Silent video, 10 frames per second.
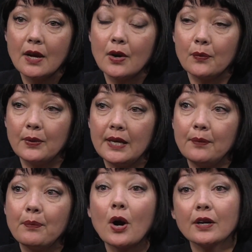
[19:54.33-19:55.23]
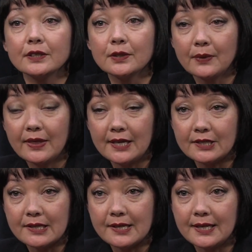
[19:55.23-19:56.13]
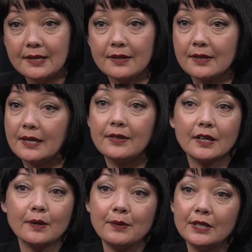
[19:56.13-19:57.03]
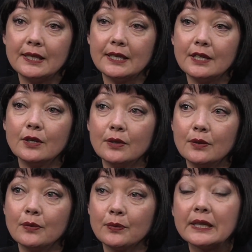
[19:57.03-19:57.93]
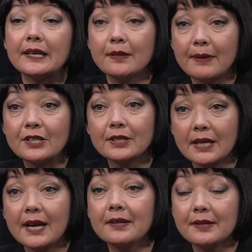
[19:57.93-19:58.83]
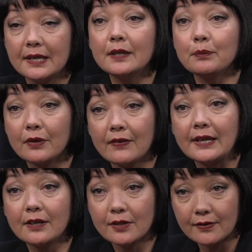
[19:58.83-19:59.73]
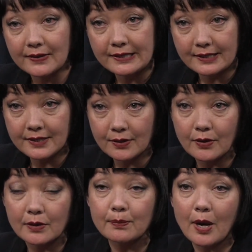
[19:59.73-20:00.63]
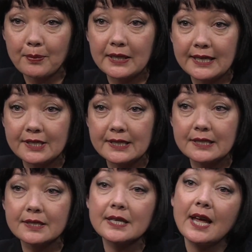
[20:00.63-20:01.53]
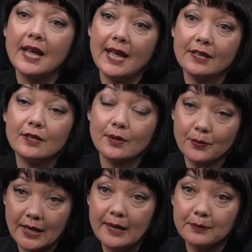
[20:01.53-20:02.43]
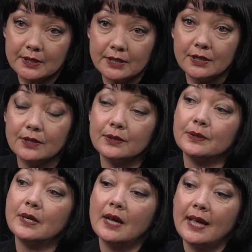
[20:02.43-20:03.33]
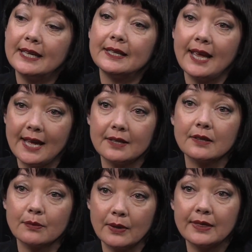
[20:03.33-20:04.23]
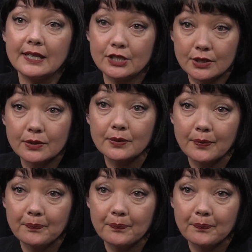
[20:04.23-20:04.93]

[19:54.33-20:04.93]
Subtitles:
we partner with agencies in the community who really specialize in providing services to those populations. And so we're able to enhance what they do.